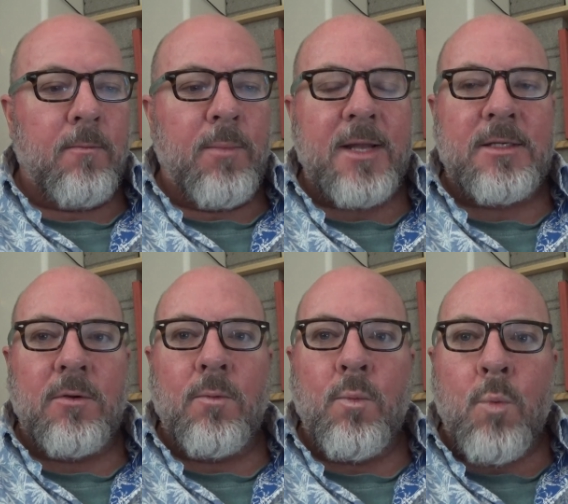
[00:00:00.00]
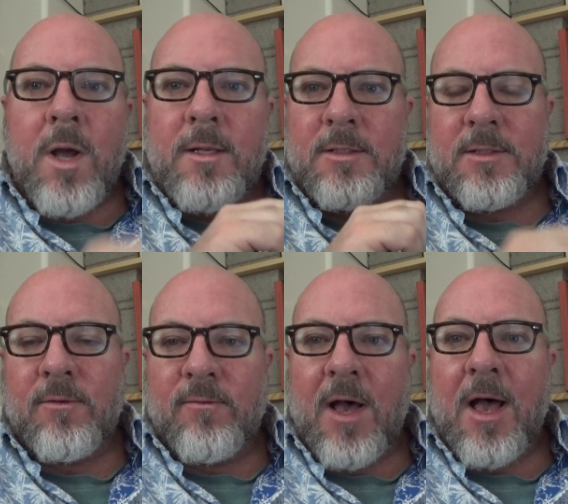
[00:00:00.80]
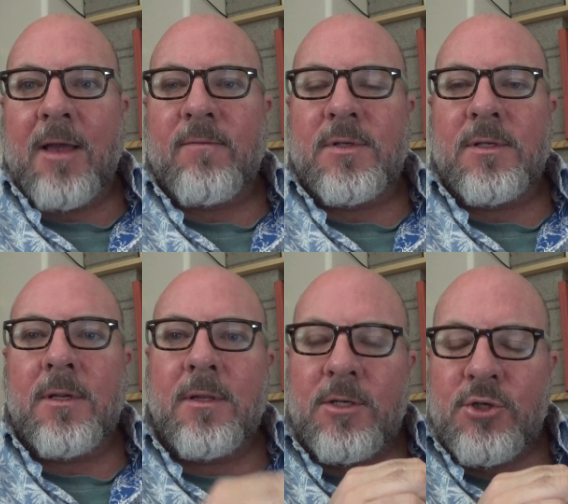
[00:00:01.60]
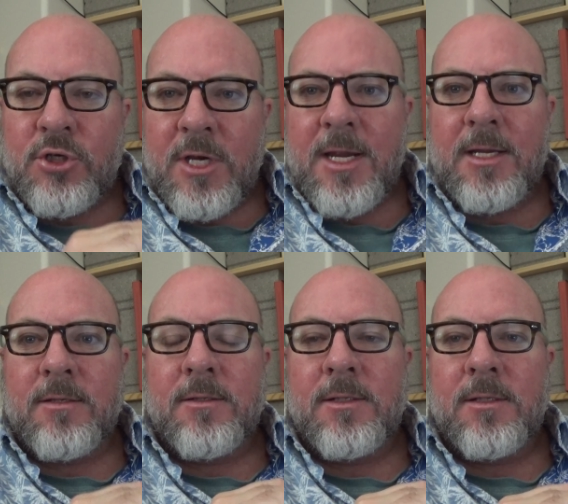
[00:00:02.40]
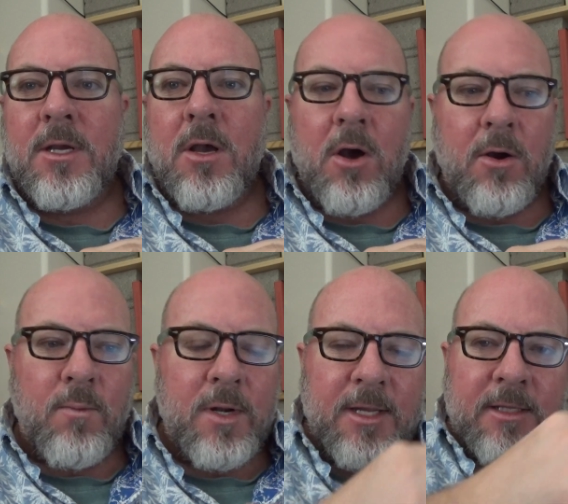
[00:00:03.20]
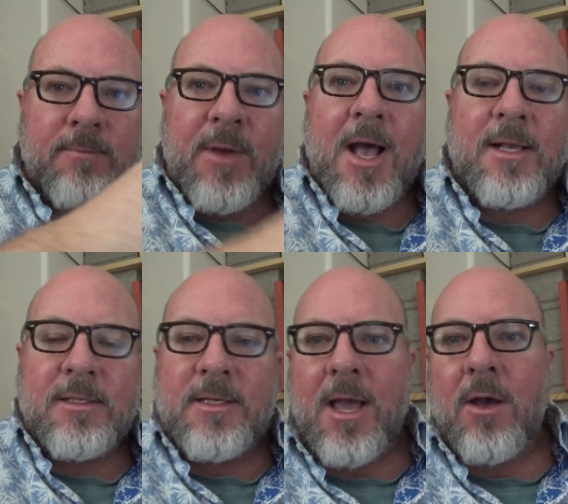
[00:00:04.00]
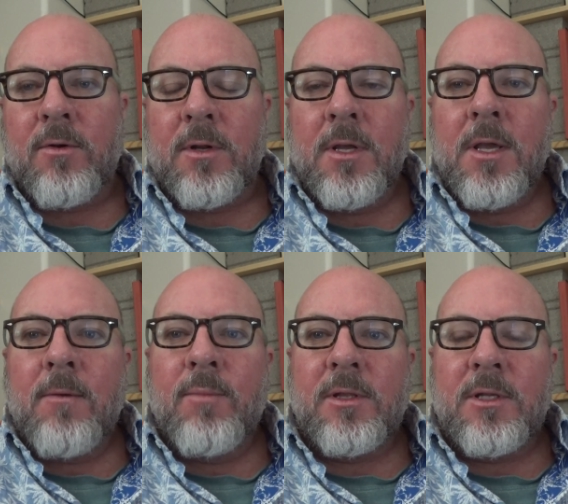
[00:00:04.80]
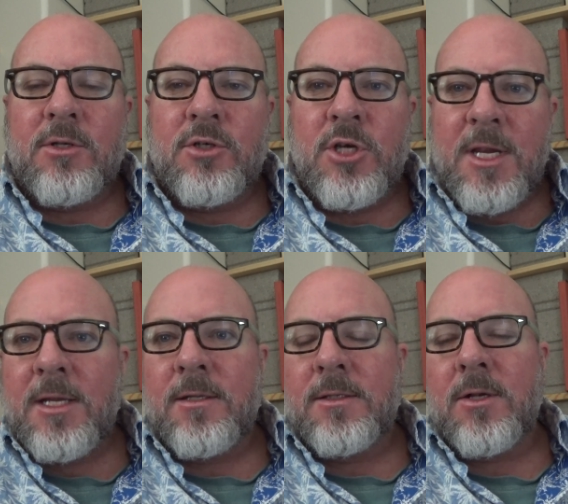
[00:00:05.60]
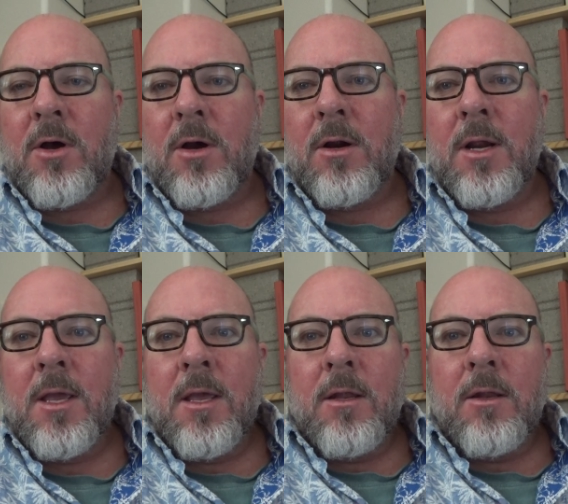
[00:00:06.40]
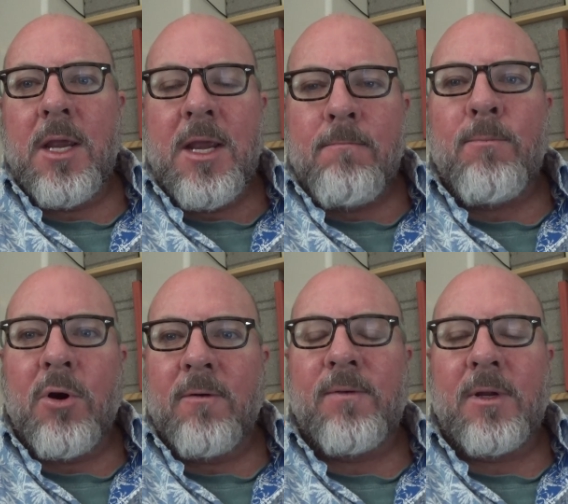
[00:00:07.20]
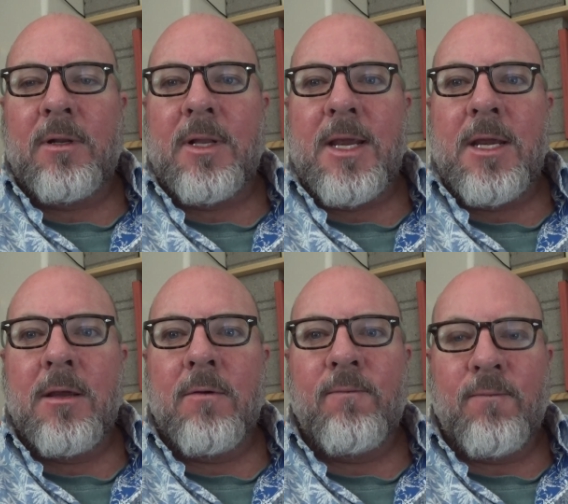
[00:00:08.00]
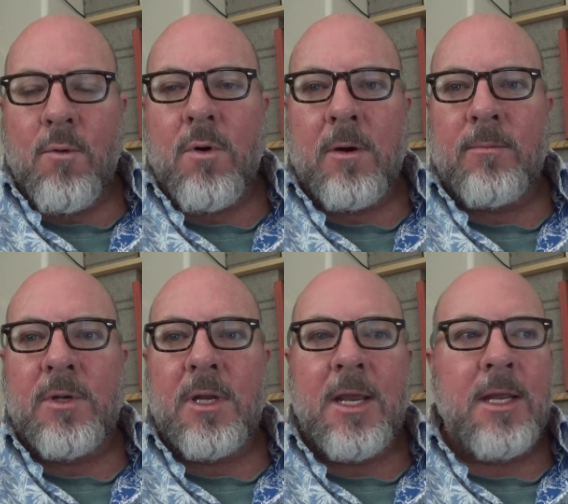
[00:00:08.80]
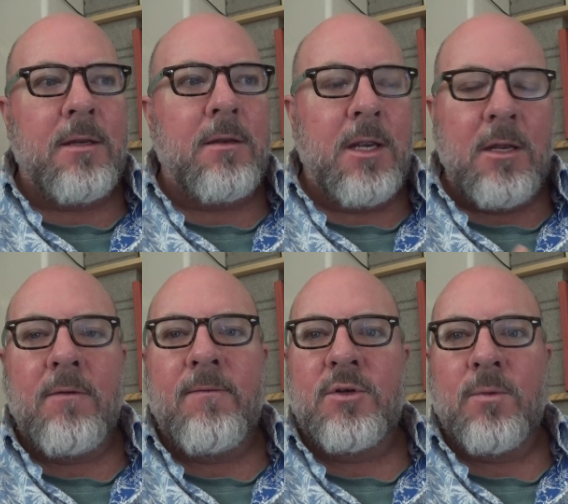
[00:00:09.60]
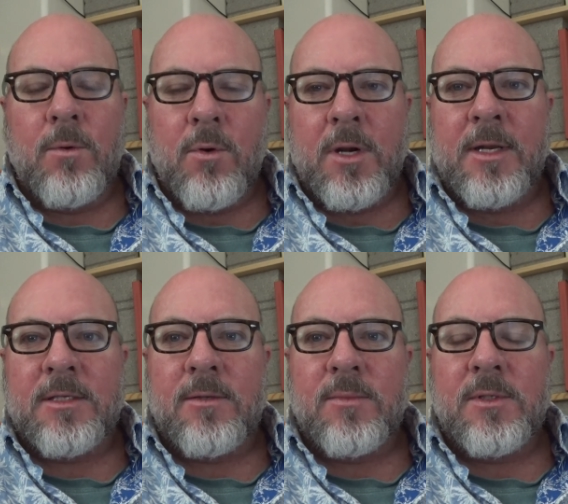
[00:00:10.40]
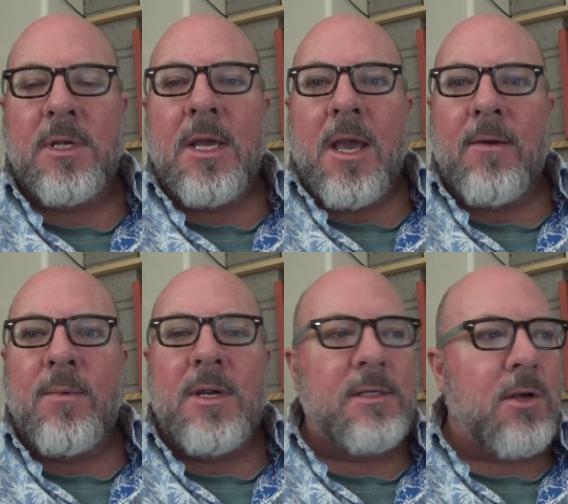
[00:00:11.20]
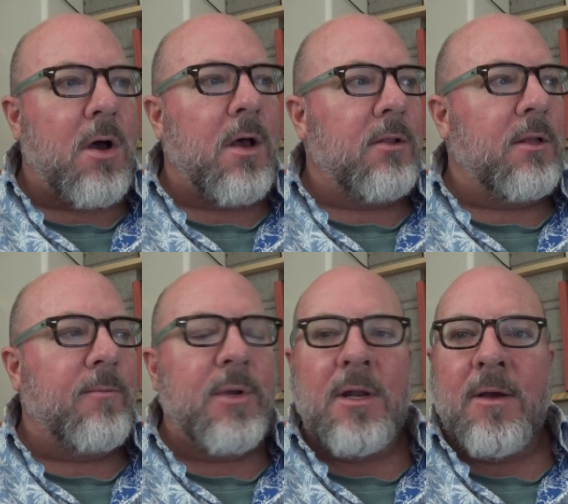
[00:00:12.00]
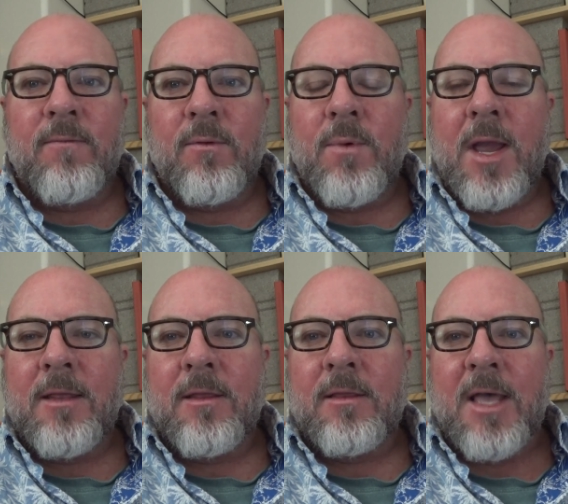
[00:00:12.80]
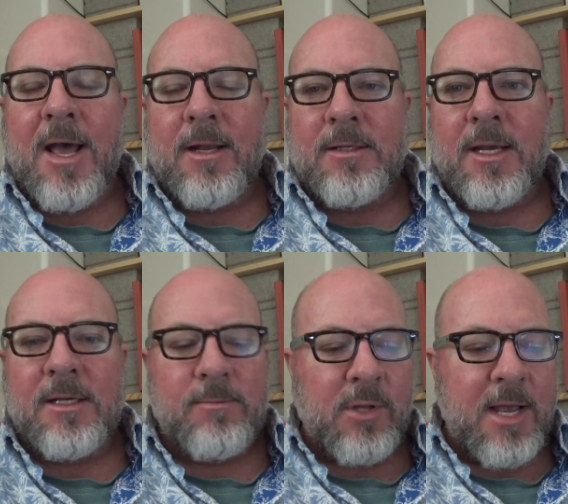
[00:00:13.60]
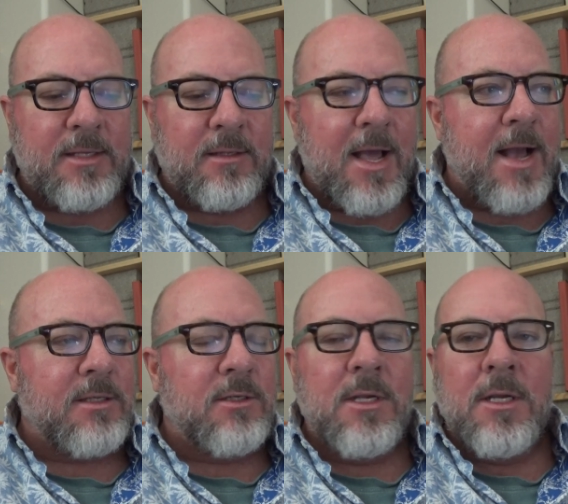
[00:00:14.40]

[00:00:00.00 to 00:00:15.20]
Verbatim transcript: But what survives? The genes are what gets passed down, but the genes are imperfectly formed in individual organisms. And we saw a little bit of the way that that takes place last